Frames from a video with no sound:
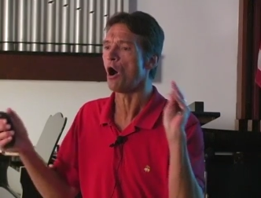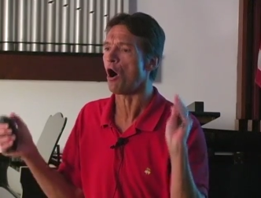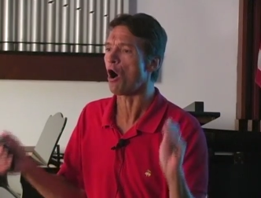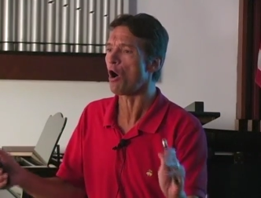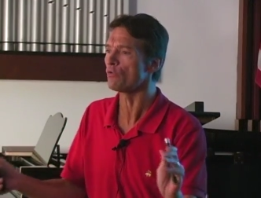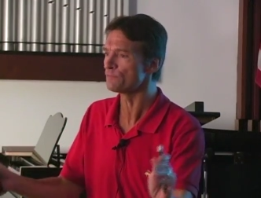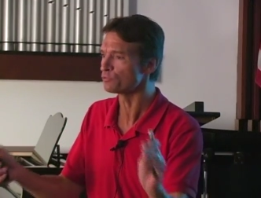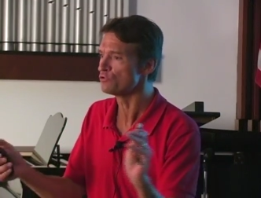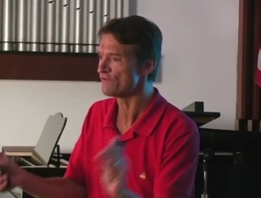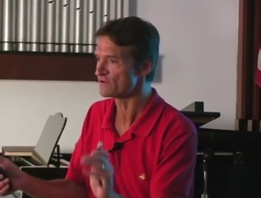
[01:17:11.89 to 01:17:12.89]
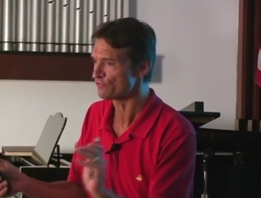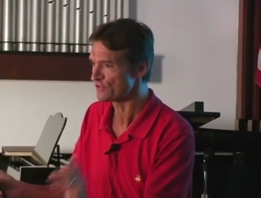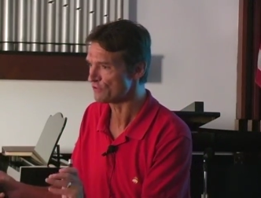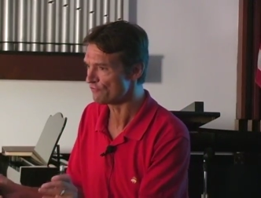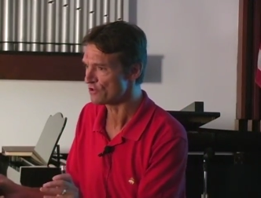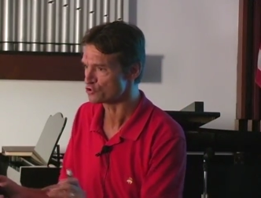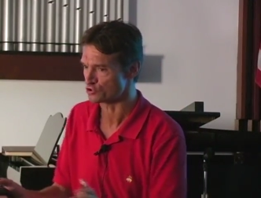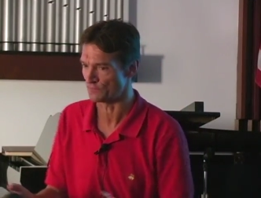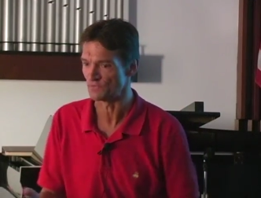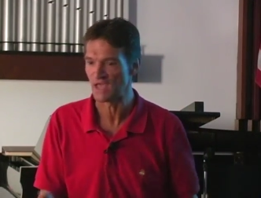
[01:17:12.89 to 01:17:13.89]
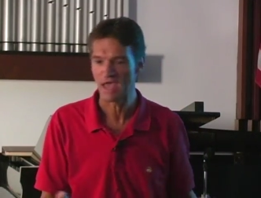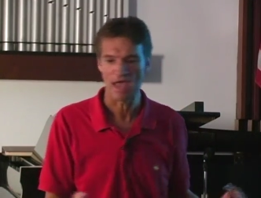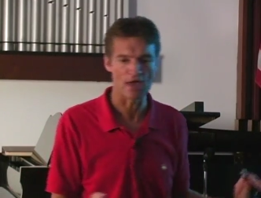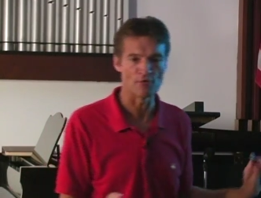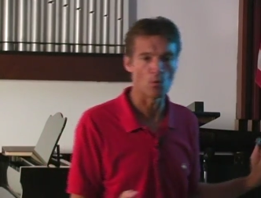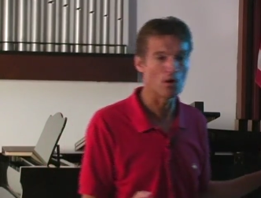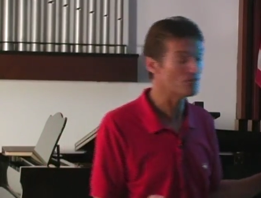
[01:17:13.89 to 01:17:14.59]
all improve endothelial function. And the one